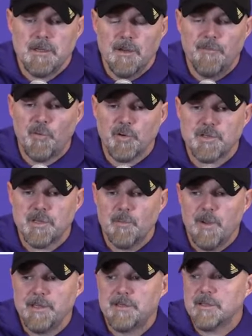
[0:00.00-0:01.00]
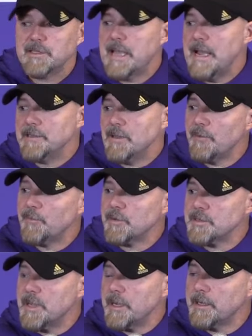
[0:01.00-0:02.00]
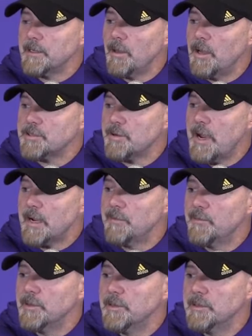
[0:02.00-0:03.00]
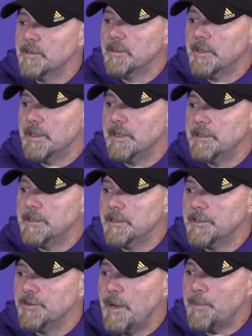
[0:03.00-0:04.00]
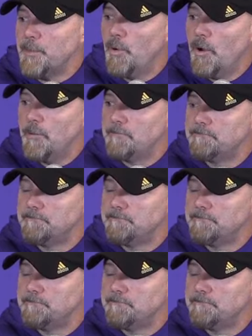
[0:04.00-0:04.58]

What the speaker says: unfortunately Wayne took his eyes off for a second, lost track of it, and dropped the ball.